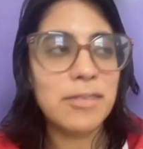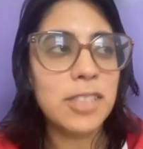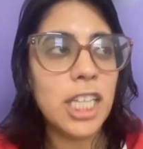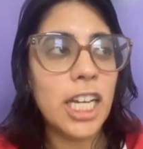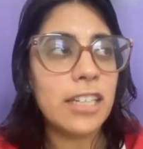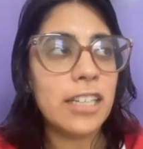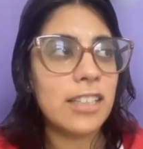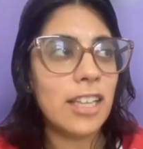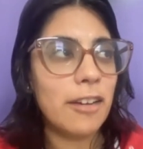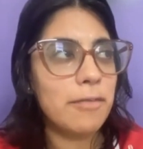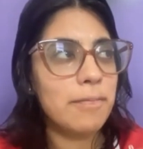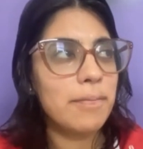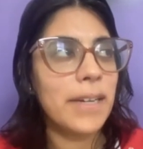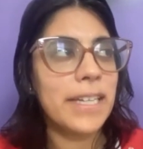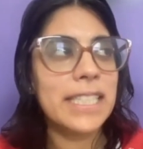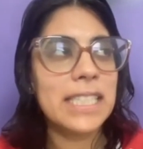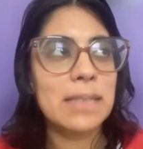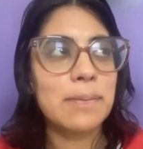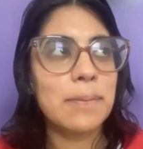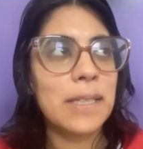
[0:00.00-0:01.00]
Chuck, that
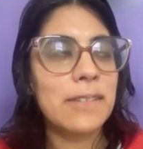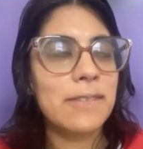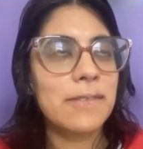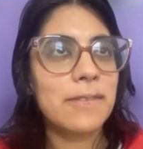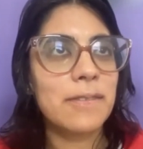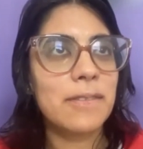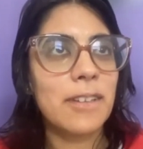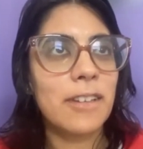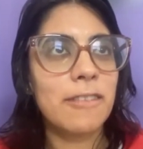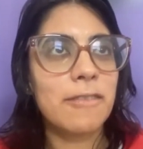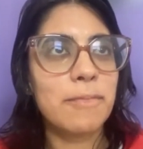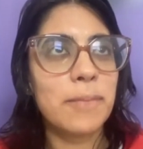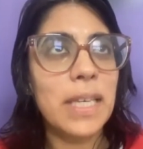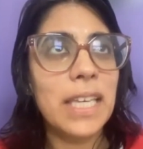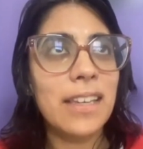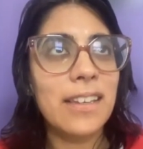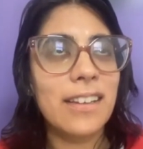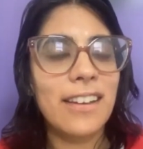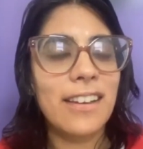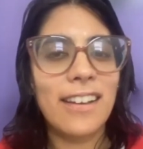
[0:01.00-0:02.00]
reminds me of
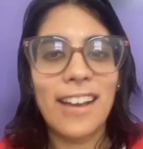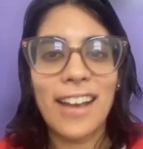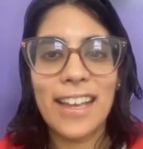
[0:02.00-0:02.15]
me.